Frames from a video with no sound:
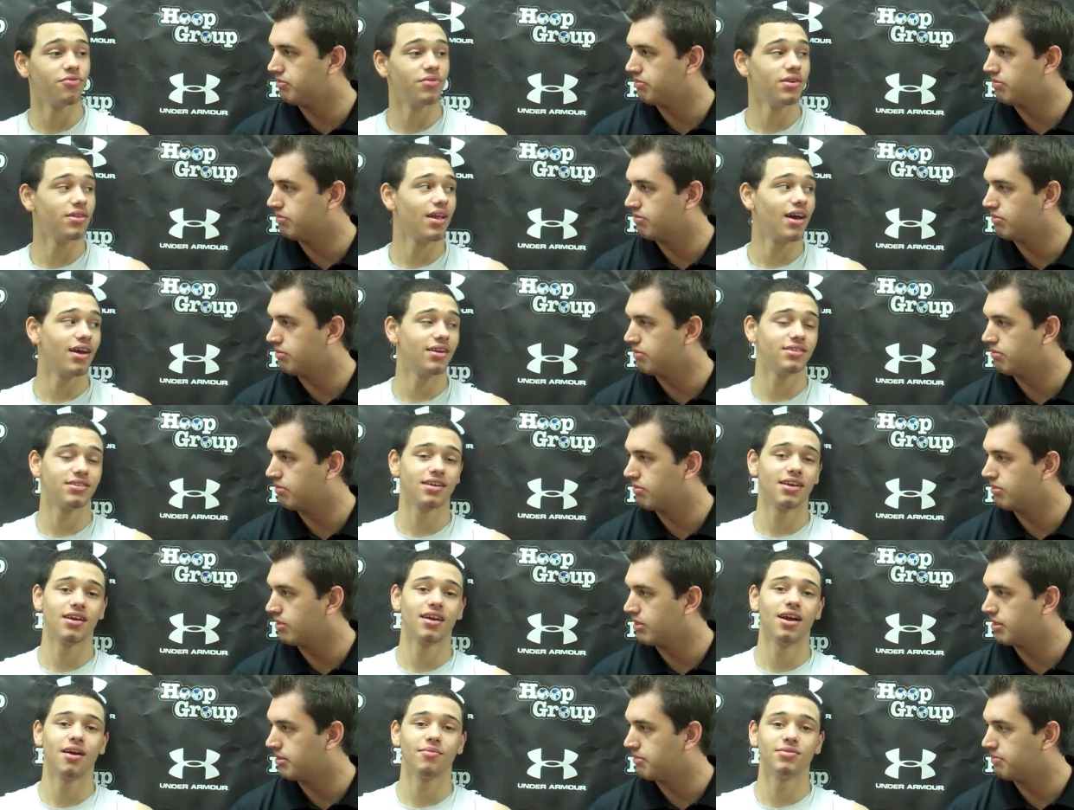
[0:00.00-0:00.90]
Speaker 1: to realize that
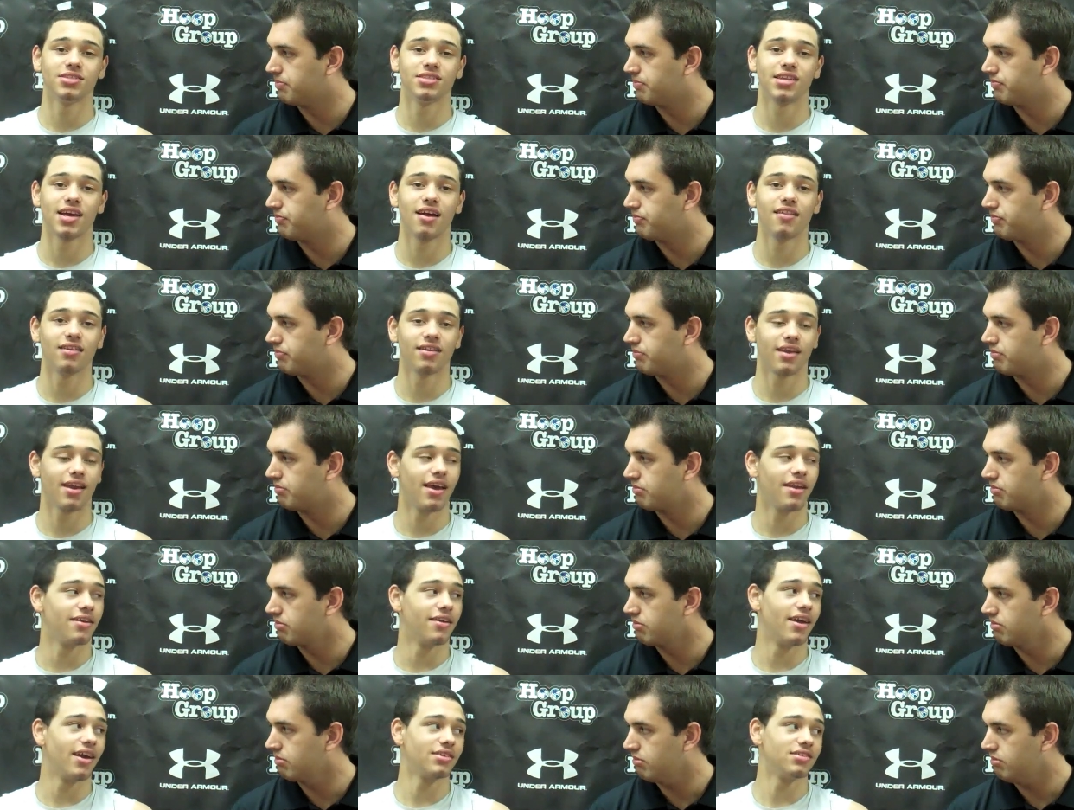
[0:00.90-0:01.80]
how much talent Canada
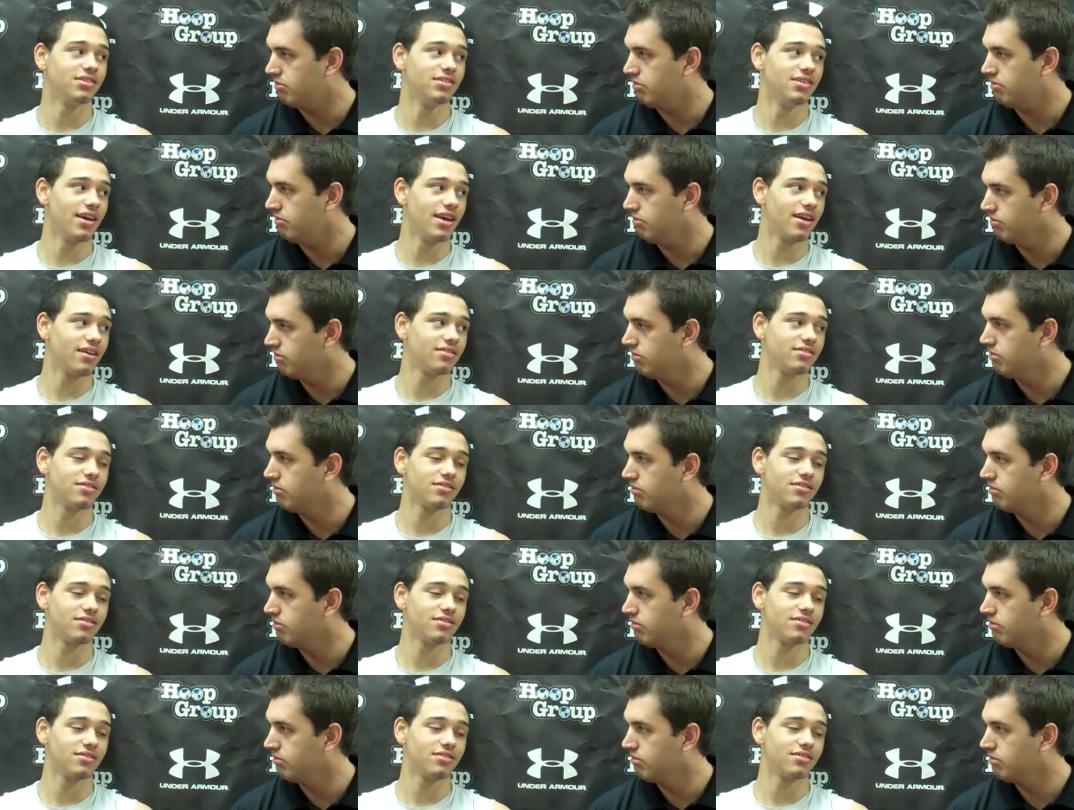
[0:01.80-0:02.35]
actually has.